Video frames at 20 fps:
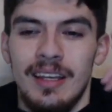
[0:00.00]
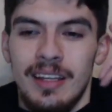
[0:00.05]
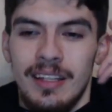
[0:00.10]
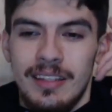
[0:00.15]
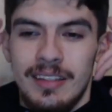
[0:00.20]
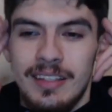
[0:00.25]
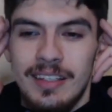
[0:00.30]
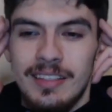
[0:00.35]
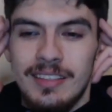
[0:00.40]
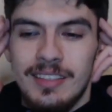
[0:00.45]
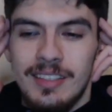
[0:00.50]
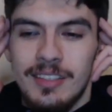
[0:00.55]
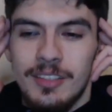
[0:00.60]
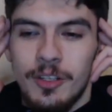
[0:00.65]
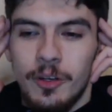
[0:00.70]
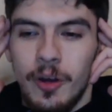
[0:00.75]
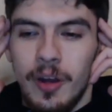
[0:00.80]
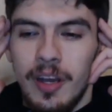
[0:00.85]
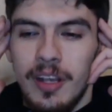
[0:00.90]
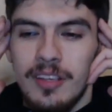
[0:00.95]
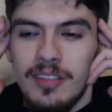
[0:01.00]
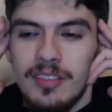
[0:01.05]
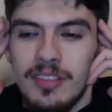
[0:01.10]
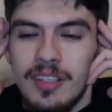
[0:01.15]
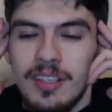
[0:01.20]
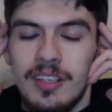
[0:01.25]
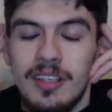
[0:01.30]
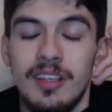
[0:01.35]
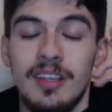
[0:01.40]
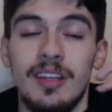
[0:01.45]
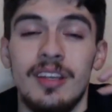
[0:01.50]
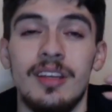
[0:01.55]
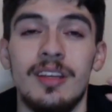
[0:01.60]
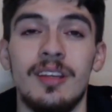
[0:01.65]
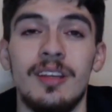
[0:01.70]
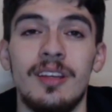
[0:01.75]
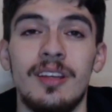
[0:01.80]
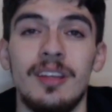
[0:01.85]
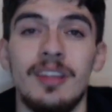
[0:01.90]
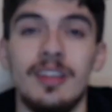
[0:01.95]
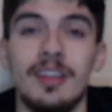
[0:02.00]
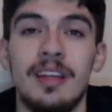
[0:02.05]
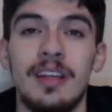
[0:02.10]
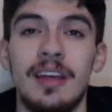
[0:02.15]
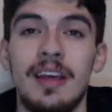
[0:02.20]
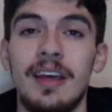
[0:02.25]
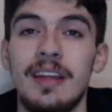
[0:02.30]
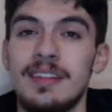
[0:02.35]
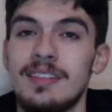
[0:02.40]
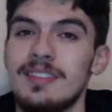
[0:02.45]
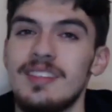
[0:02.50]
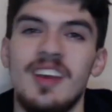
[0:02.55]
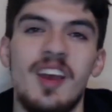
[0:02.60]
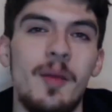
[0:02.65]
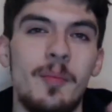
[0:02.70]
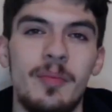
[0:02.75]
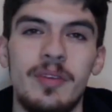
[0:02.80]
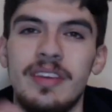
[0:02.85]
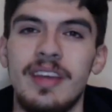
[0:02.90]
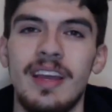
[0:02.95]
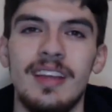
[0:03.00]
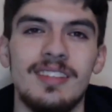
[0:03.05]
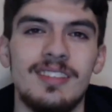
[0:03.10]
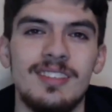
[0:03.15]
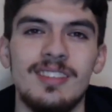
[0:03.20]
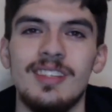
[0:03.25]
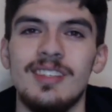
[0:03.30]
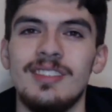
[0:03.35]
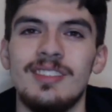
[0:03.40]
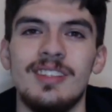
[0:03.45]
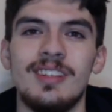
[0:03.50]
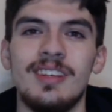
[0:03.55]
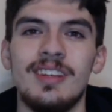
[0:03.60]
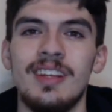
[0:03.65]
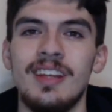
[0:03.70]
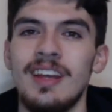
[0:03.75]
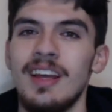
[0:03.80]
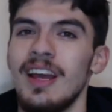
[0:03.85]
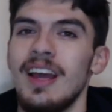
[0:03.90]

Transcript: This is crazy. It's the NBA season.